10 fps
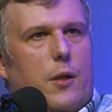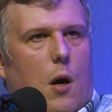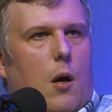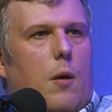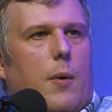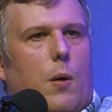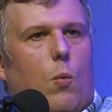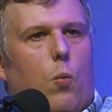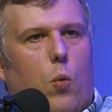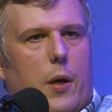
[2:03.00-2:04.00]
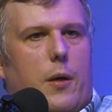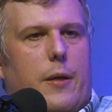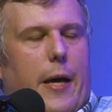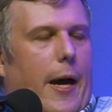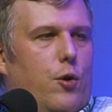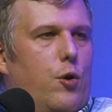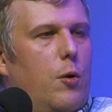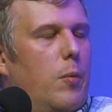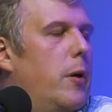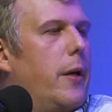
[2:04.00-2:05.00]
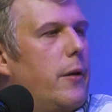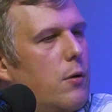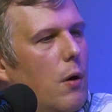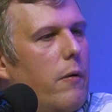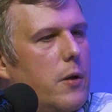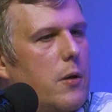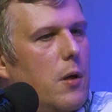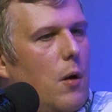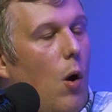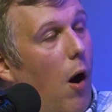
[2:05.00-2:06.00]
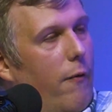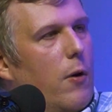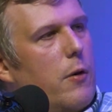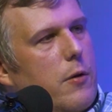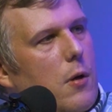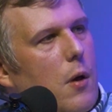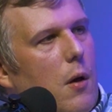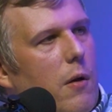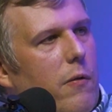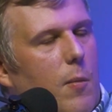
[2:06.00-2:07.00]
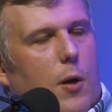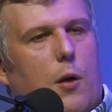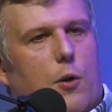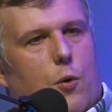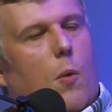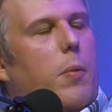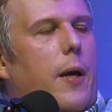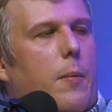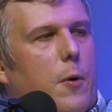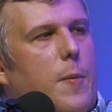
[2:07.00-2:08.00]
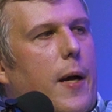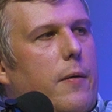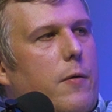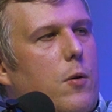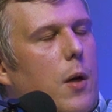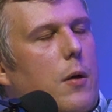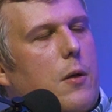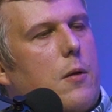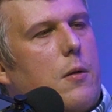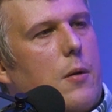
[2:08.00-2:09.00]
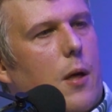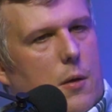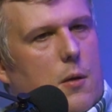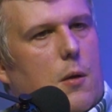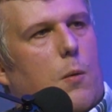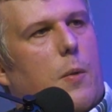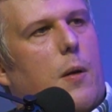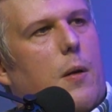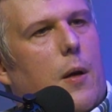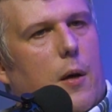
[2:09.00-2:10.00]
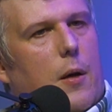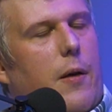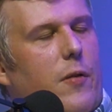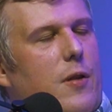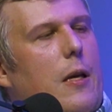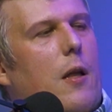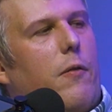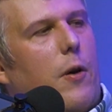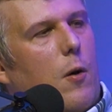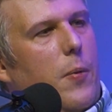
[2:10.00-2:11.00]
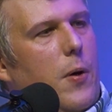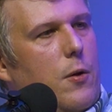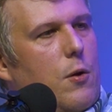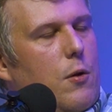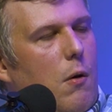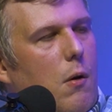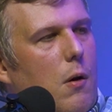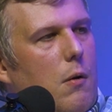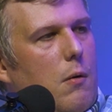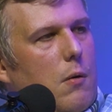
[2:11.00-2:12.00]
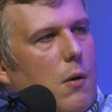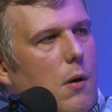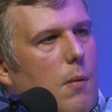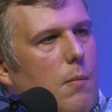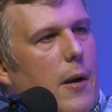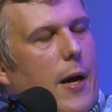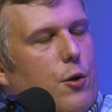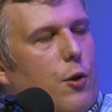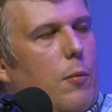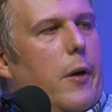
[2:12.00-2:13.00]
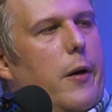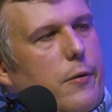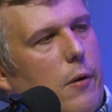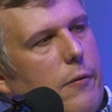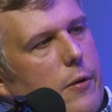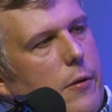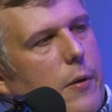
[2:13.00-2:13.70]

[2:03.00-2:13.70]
talk about what the Azure Kubernetes service offers from a control plane perspective. So why don't you just tell us a little bit, give us the elevator pitch on Azure Kubernetes service.